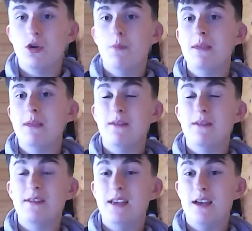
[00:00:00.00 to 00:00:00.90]
Cup in the middle of
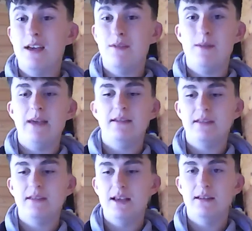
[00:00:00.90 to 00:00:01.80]
a domestic
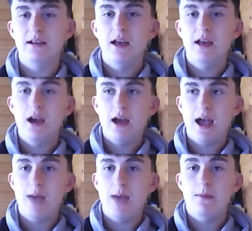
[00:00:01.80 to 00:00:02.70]
season.
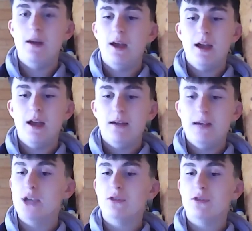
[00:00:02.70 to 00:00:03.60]
It's just